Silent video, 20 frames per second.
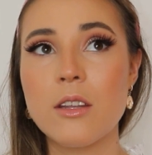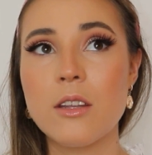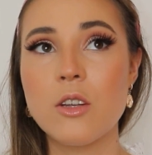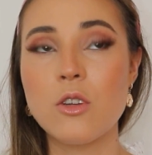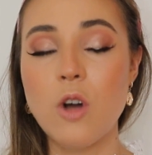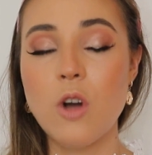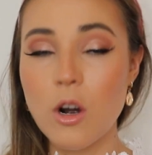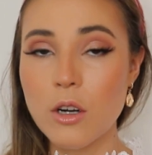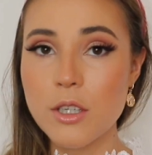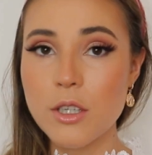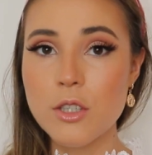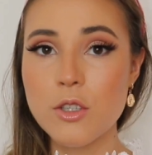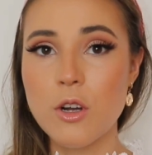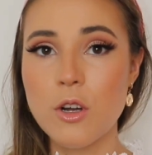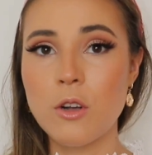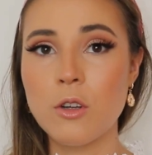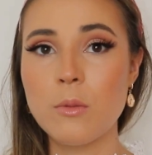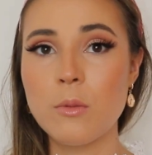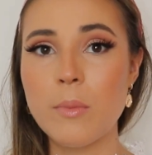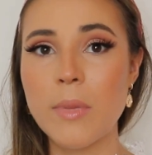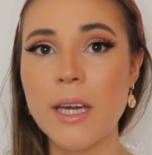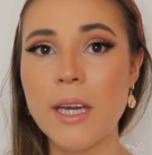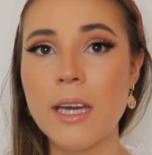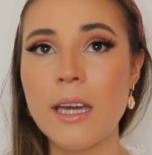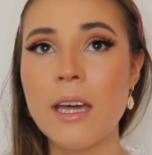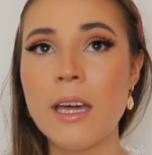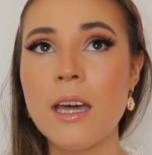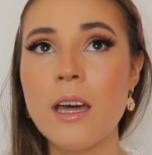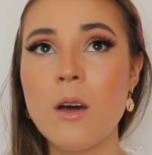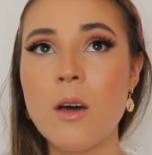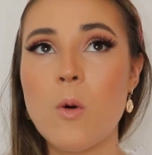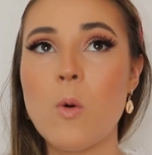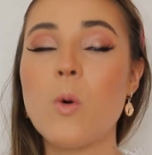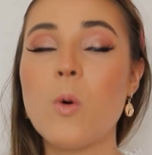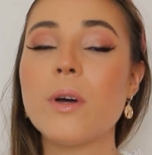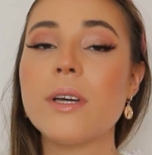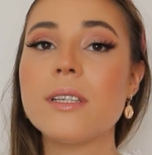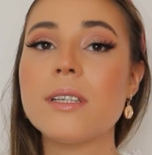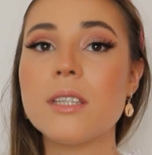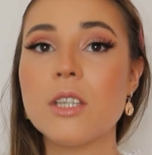the doctor told me,
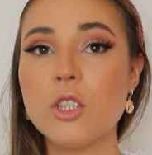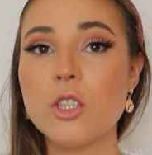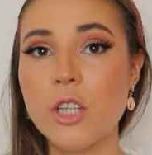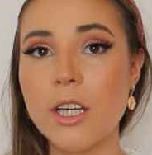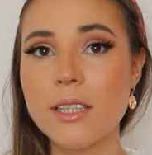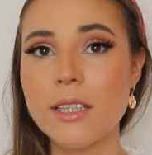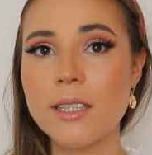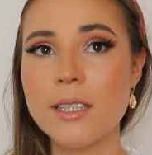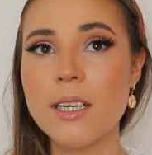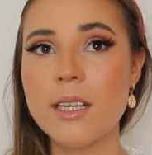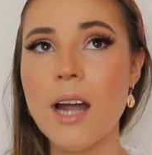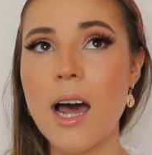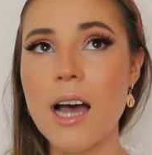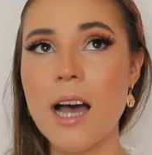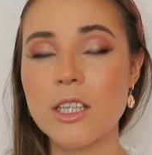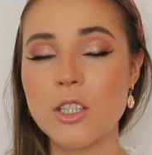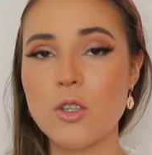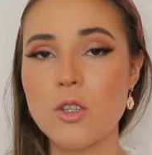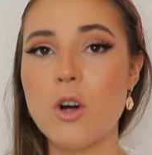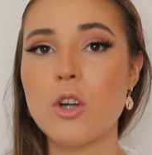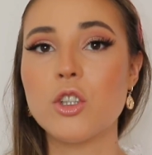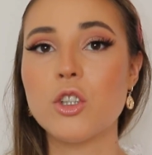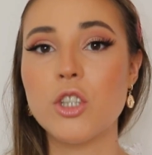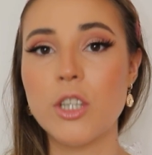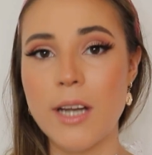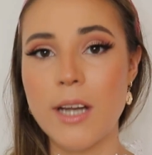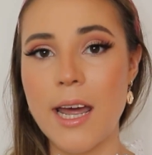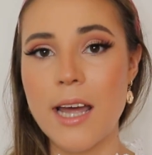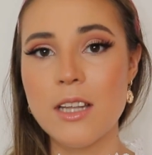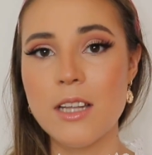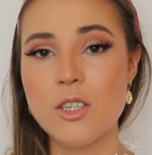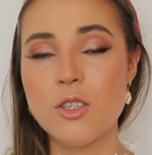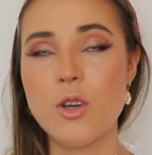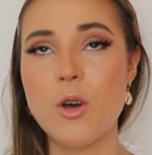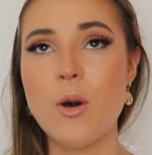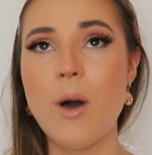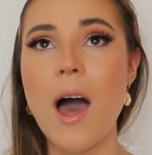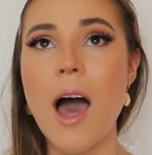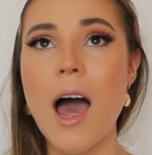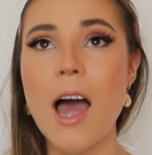or he suggested, I start Jeanette. So
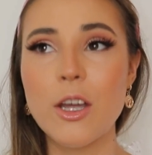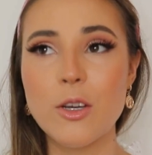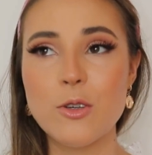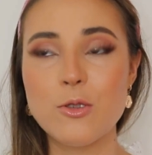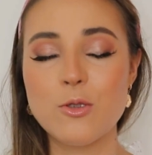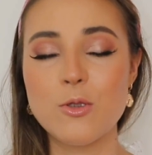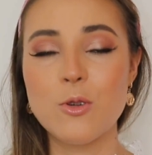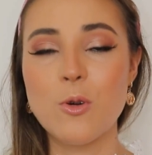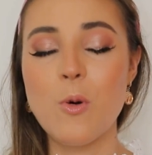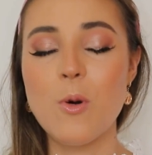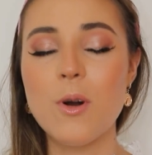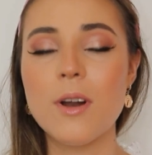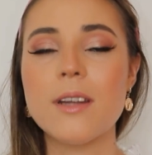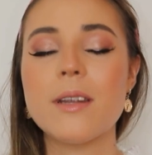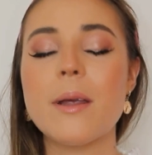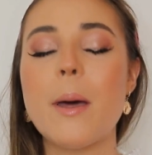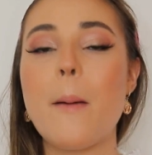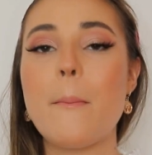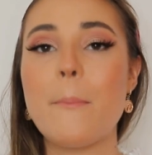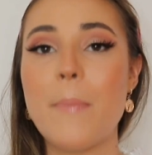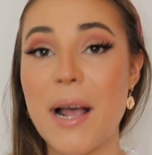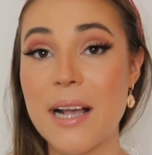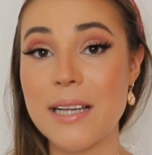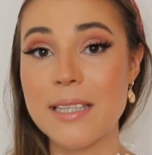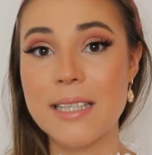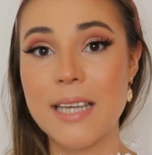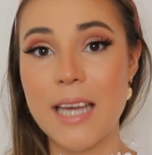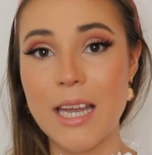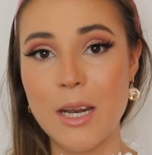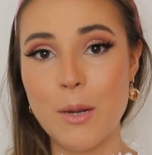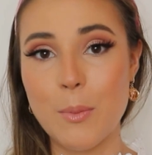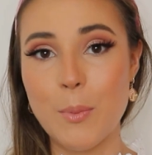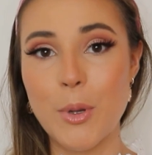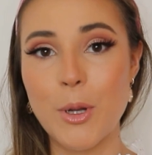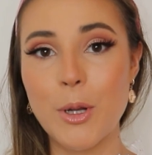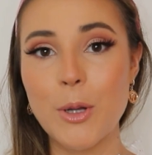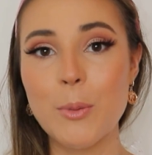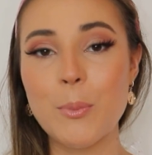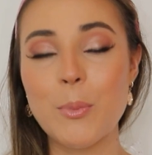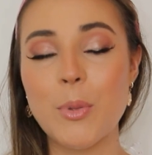I used to call it my skin
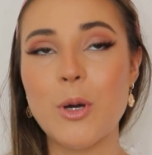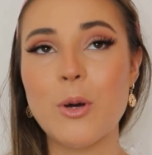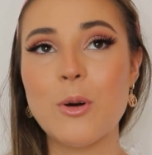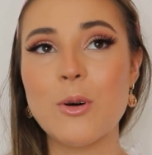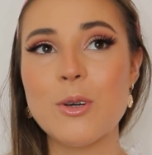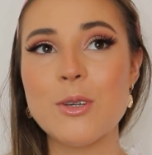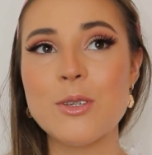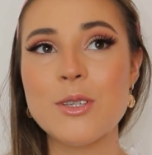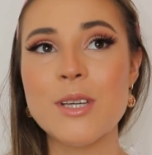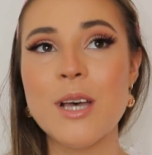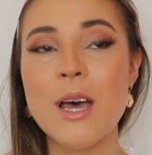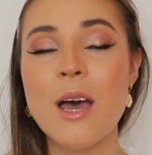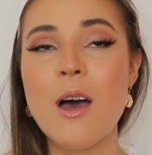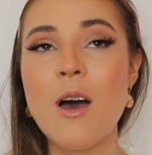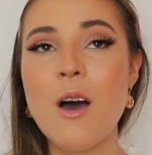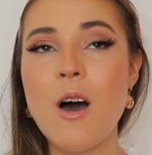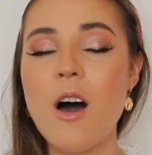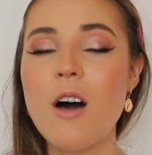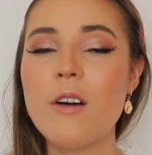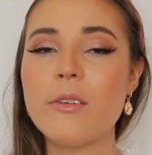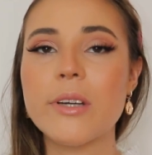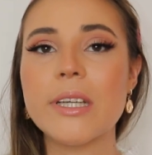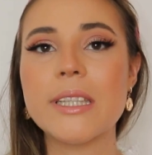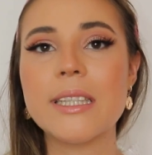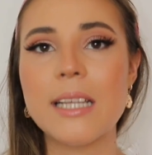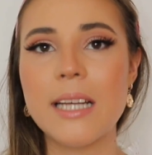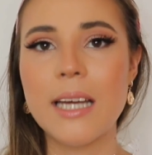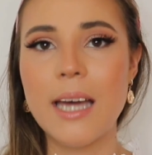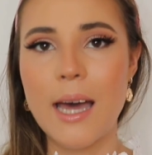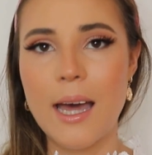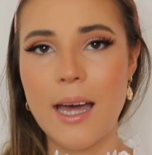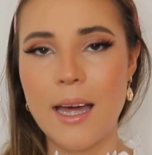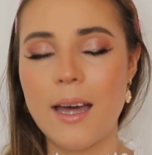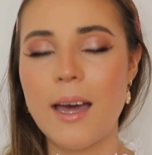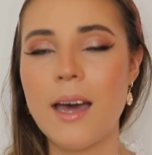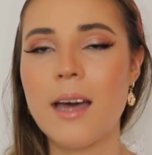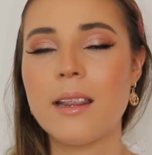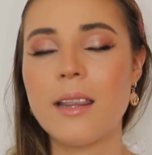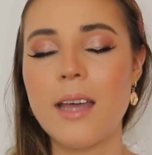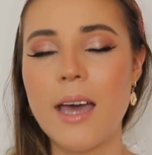pill, because obviously
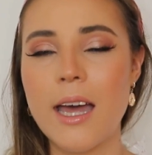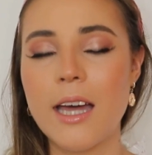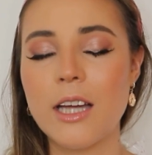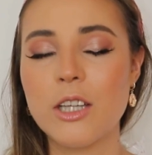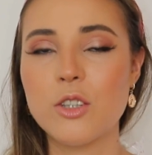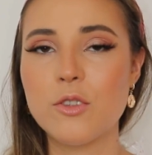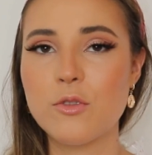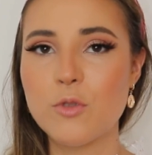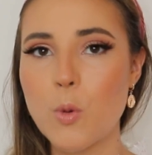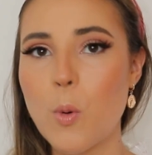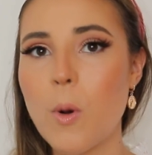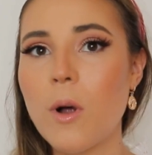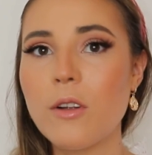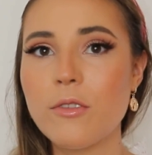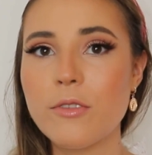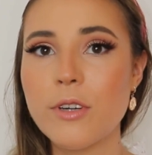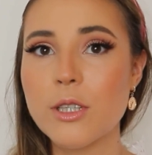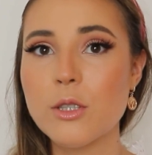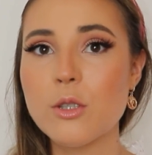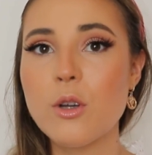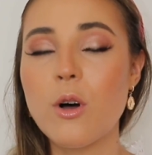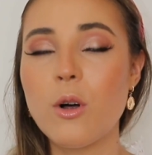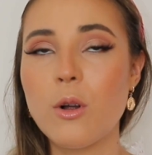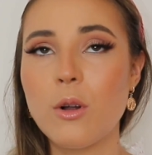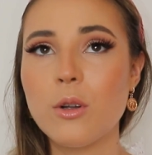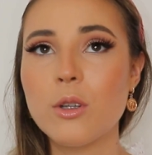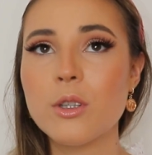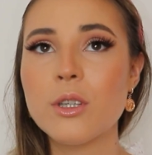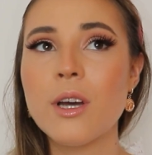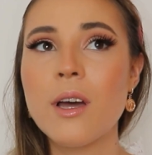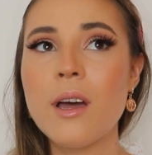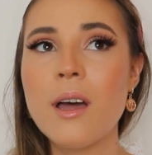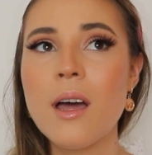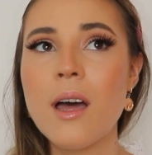at the age of 12 years old,